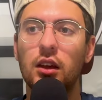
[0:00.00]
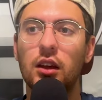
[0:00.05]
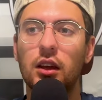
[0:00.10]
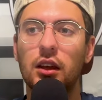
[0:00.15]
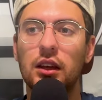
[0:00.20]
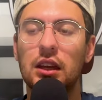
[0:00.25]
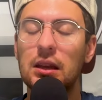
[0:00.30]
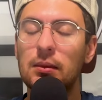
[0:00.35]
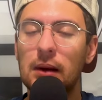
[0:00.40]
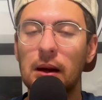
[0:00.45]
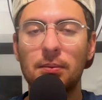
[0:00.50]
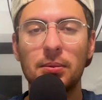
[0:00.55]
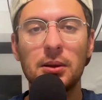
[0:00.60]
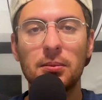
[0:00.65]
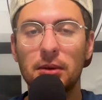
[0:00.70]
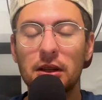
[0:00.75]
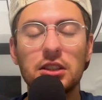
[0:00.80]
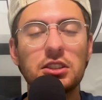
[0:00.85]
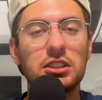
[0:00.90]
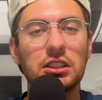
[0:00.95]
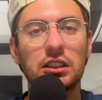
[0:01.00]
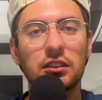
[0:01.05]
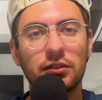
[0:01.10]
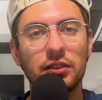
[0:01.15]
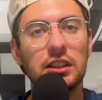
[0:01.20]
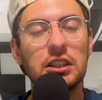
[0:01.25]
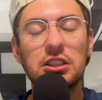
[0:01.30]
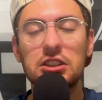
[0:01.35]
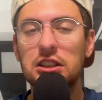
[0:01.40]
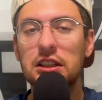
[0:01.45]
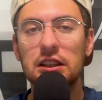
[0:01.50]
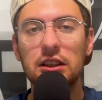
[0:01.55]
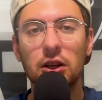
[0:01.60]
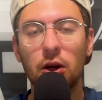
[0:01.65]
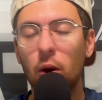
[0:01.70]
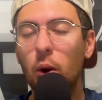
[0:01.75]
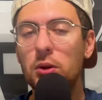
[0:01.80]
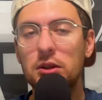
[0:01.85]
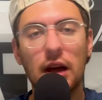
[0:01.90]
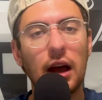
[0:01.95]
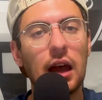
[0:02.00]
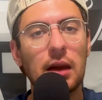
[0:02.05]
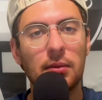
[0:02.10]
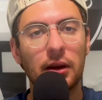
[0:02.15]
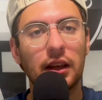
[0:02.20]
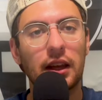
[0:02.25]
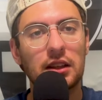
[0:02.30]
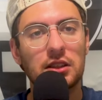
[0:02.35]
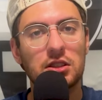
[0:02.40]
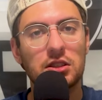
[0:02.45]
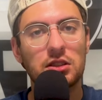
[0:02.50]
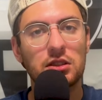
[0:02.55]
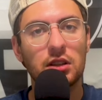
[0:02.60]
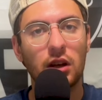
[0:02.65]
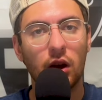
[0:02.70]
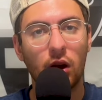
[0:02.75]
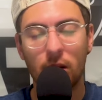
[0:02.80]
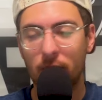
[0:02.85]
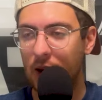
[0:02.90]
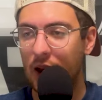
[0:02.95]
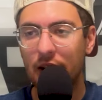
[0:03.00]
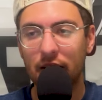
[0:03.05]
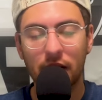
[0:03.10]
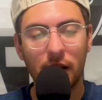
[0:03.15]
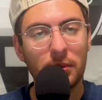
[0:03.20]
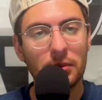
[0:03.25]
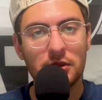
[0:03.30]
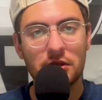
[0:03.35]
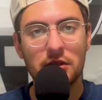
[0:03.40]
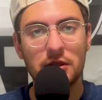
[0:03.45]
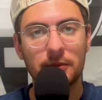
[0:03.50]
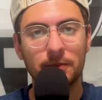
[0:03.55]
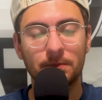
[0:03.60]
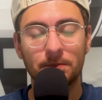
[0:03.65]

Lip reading: He might be beasting and feasting the whole time against our backups.